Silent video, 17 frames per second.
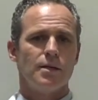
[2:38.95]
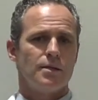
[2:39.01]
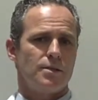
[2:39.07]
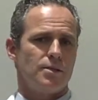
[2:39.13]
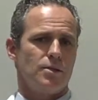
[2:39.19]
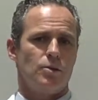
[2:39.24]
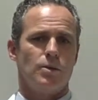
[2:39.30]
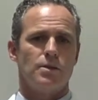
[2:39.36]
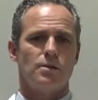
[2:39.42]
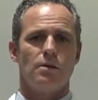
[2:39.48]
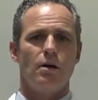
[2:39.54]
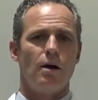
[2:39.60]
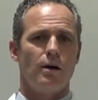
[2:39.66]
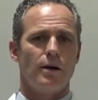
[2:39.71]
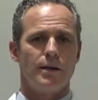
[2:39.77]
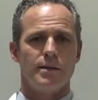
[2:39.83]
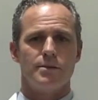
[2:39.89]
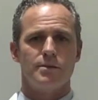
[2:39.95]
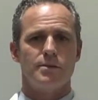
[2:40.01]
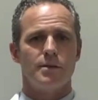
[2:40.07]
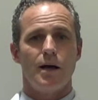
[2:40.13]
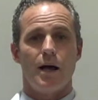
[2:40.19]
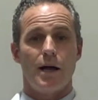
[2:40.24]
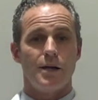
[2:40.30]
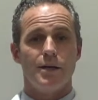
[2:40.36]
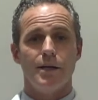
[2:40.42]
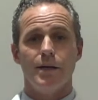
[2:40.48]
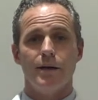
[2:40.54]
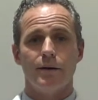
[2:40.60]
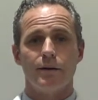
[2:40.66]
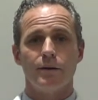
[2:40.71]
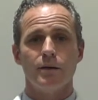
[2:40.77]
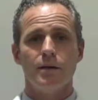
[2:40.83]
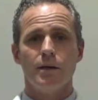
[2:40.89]
to as long as a
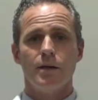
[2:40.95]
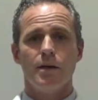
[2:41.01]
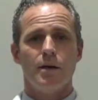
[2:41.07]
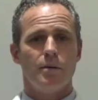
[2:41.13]
year